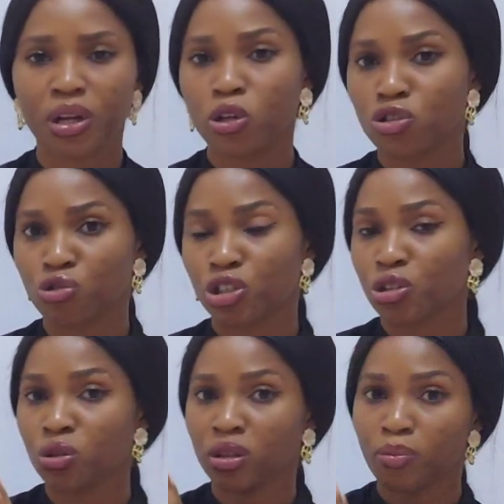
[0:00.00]

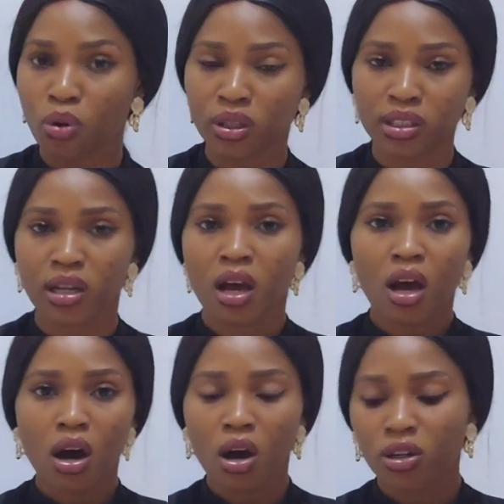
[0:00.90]
illustration on the board
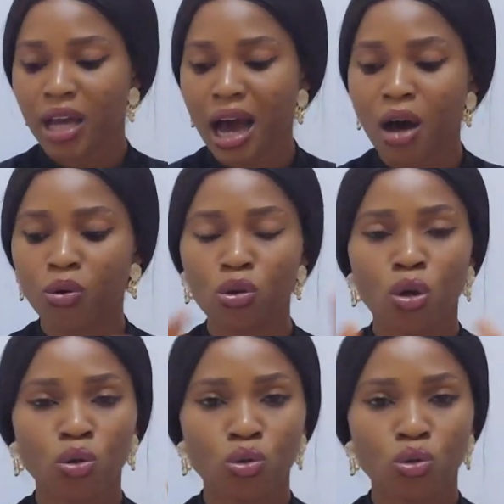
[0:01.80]
on how